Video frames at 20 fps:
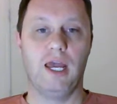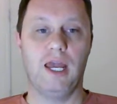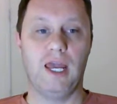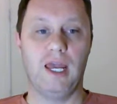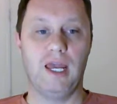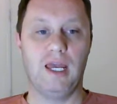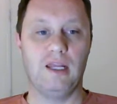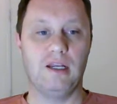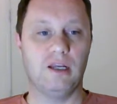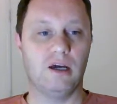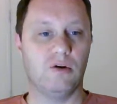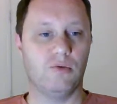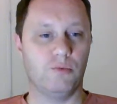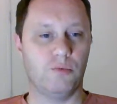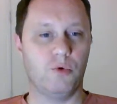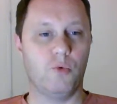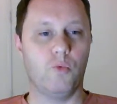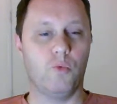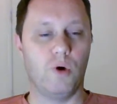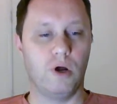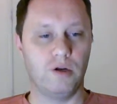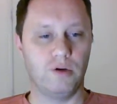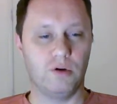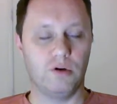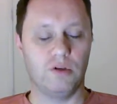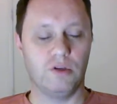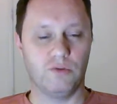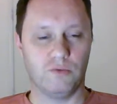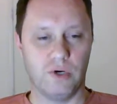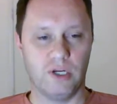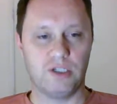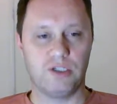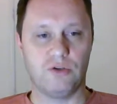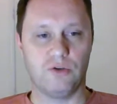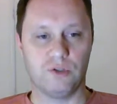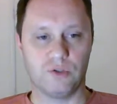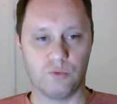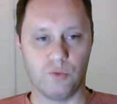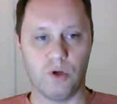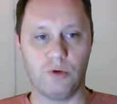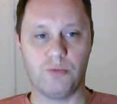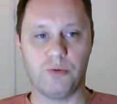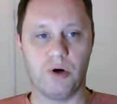And the ratio is 1